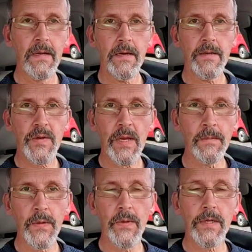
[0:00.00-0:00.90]
It's
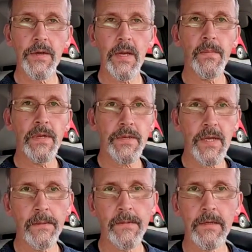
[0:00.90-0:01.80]
time to escape. It's
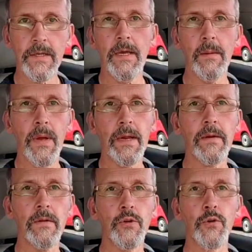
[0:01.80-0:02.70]
time to take back
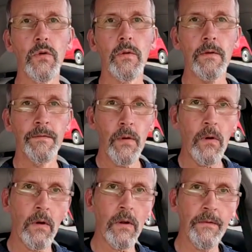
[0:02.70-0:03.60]
control of
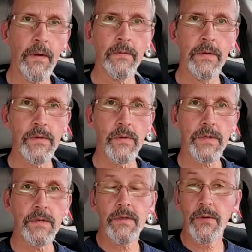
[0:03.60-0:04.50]
all of our resources,